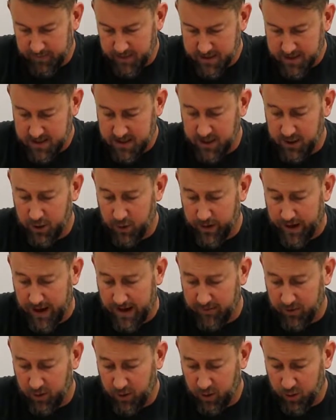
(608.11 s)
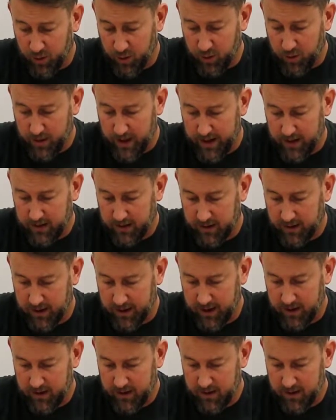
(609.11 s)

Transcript: but since I know I have a whole lot of clay,